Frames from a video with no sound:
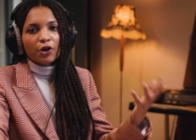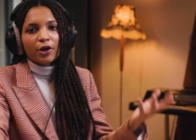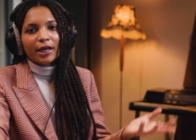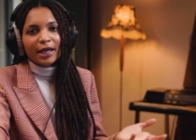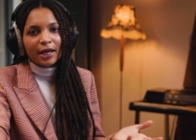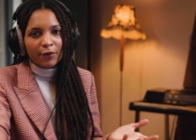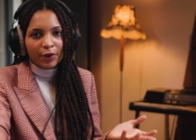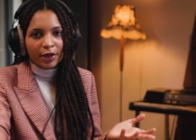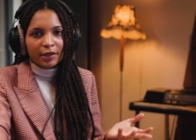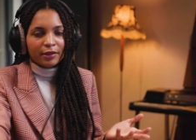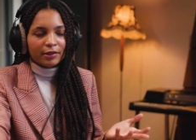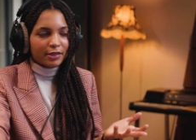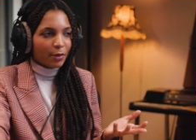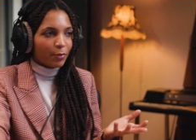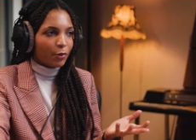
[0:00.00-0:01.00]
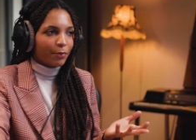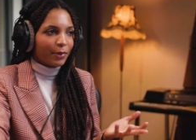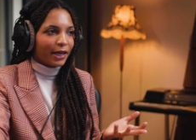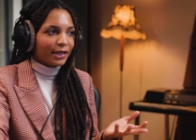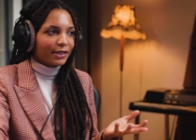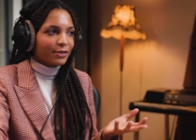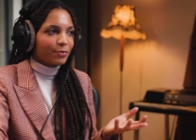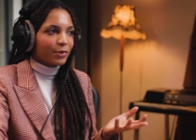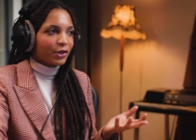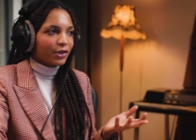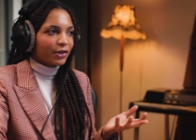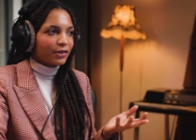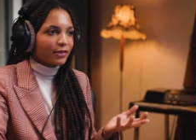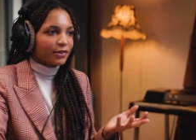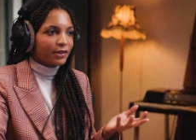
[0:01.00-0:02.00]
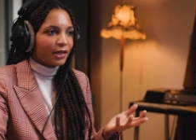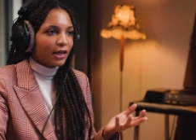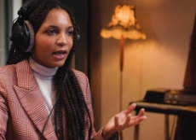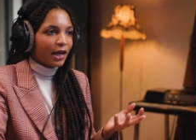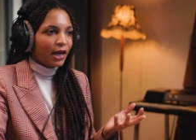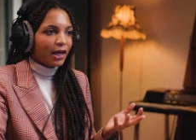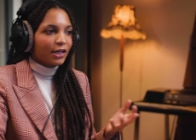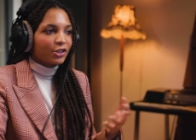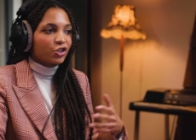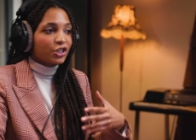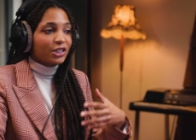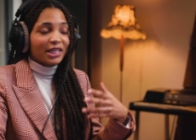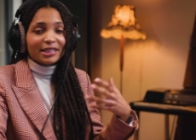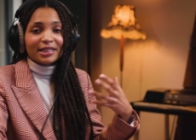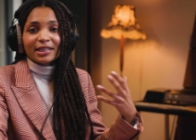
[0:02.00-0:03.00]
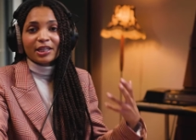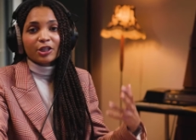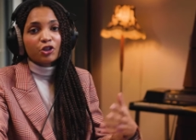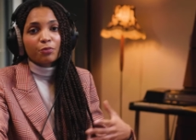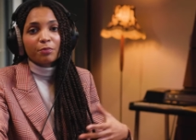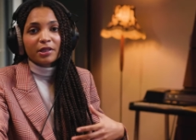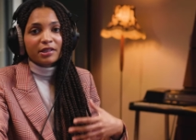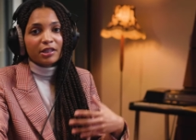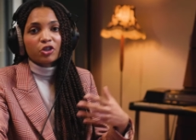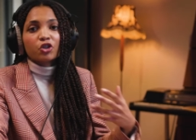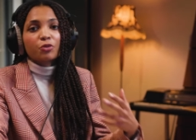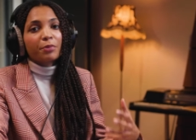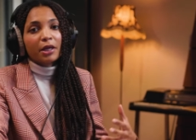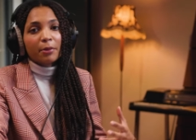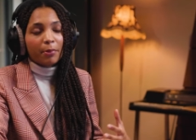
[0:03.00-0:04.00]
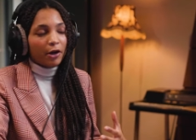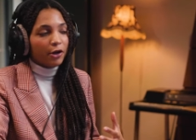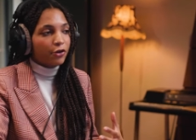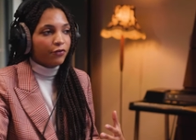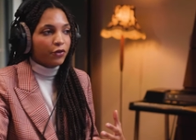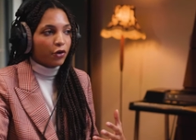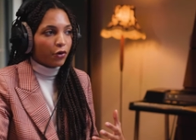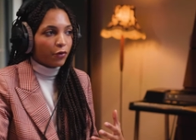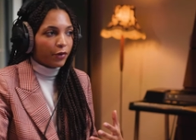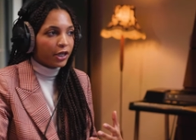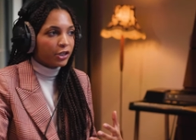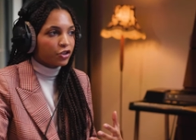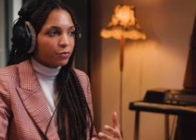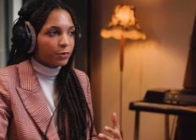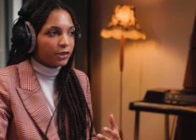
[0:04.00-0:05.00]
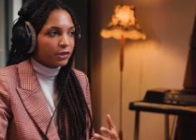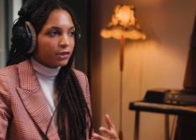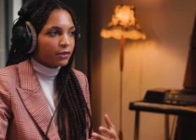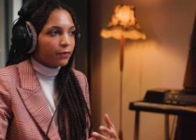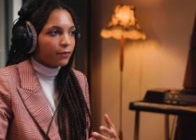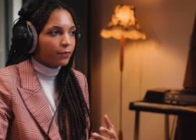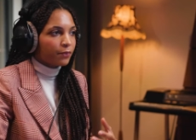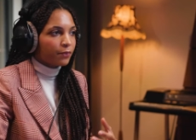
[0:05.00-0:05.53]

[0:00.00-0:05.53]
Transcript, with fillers: not hearing double bass because it just doesn't need to be such a big part of your arrangement.